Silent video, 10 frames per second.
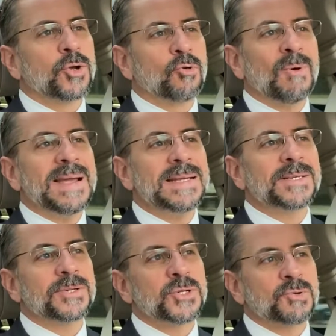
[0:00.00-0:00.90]

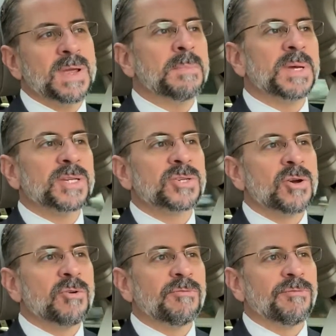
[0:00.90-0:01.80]
great treatment
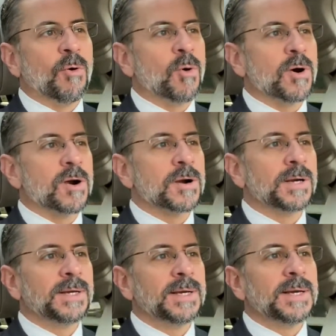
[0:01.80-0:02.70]
for
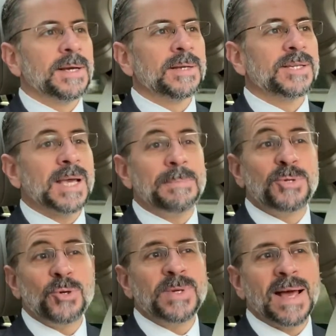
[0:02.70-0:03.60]
type
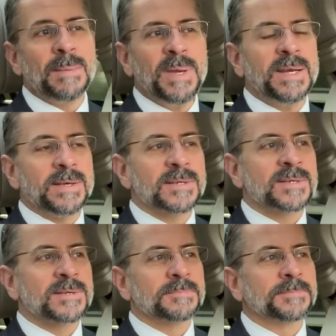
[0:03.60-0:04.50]
2
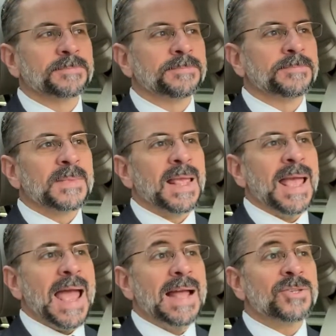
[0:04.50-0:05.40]
diabetes,
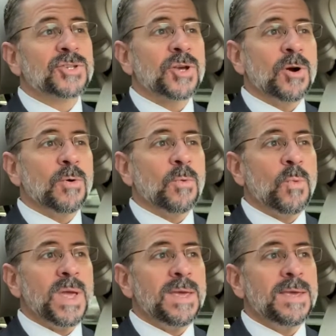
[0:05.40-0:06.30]
and so
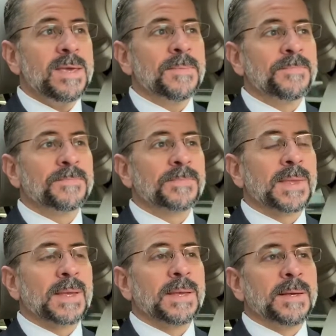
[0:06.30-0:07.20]
we
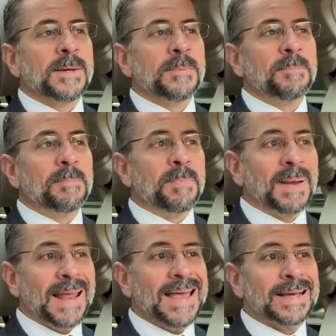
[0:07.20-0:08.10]

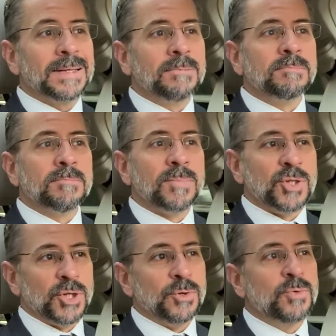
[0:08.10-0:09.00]
plan,
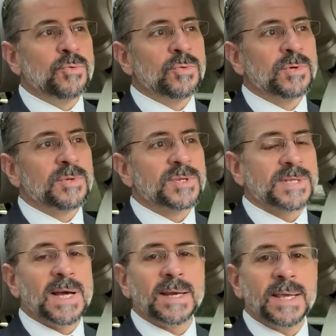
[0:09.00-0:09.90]
do,
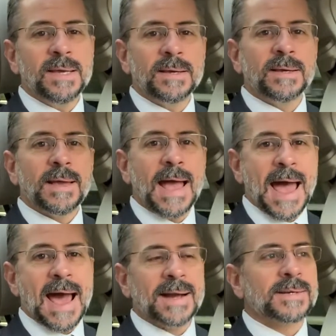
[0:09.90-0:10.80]
study,
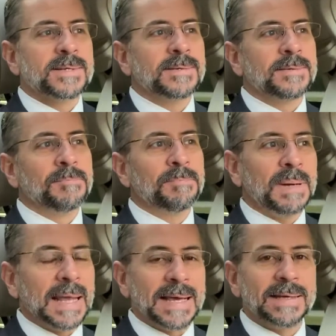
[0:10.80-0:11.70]
act,
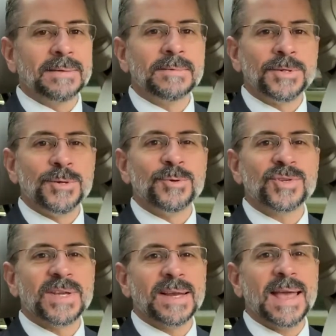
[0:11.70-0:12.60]
plan, do,
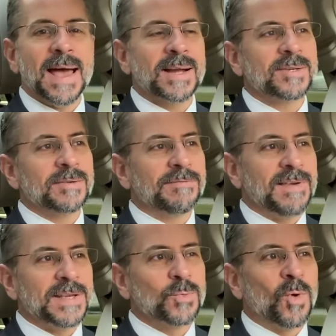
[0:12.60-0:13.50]
study, act,
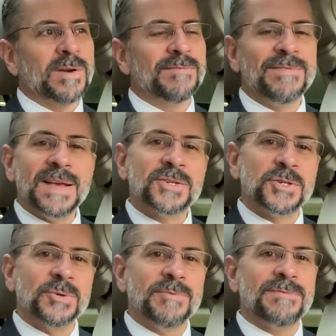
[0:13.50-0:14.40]
phase 1, phase
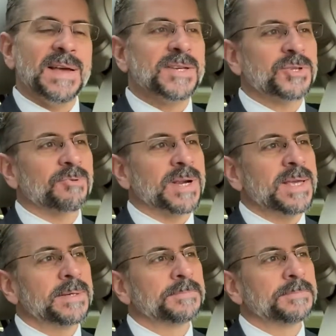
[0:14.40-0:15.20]
2, phase 3.